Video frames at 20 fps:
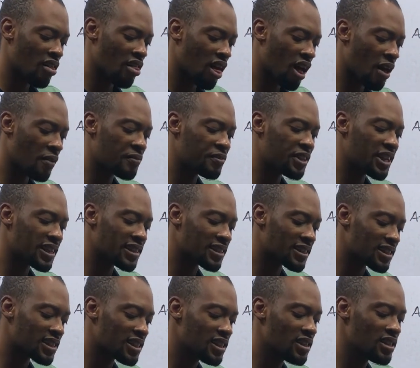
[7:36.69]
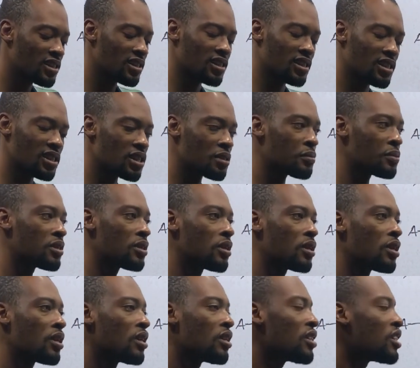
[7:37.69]
at 30 cm.
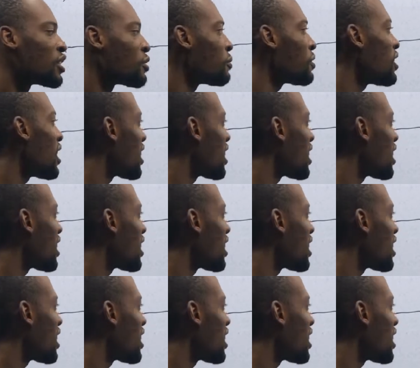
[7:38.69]
It means